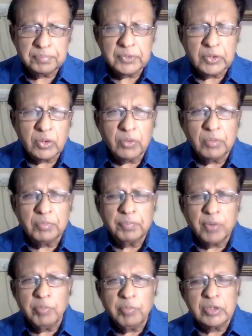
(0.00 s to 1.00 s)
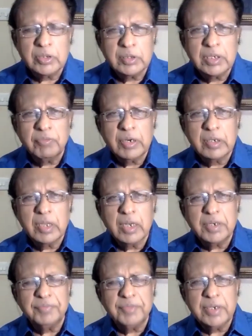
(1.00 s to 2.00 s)
you know, promises given
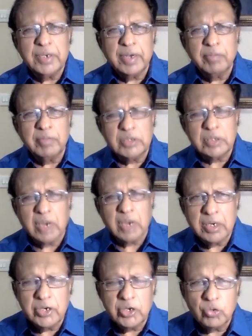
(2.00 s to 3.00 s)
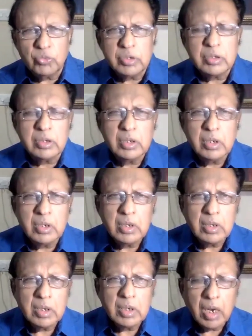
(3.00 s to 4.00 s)
that if the Indian embassy continued,
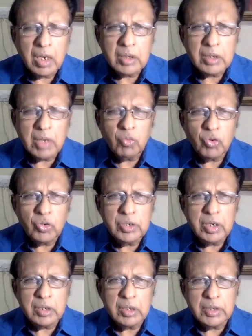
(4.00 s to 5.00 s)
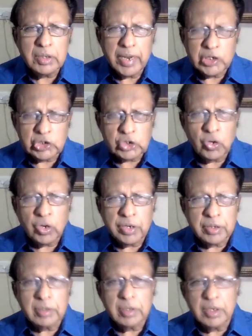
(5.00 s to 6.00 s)
uh, they would uh,
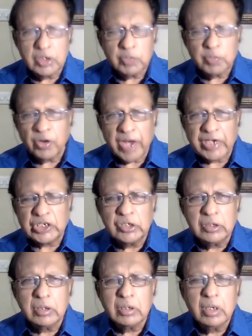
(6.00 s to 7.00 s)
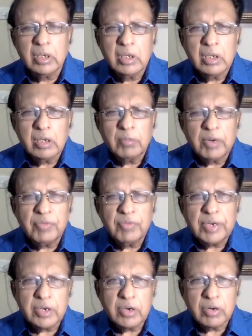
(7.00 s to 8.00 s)
ensure its protection. But we
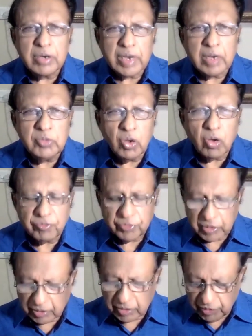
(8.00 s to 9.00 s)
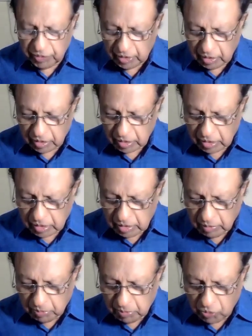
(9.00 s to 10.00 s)
did not take up the offer, and we
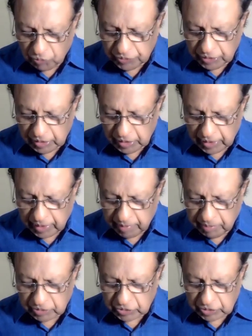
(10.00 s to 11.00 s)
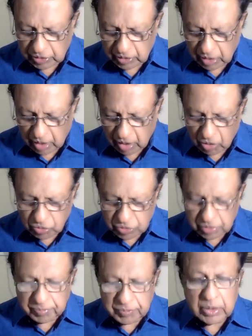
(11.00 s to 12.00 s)
moved the embassy out.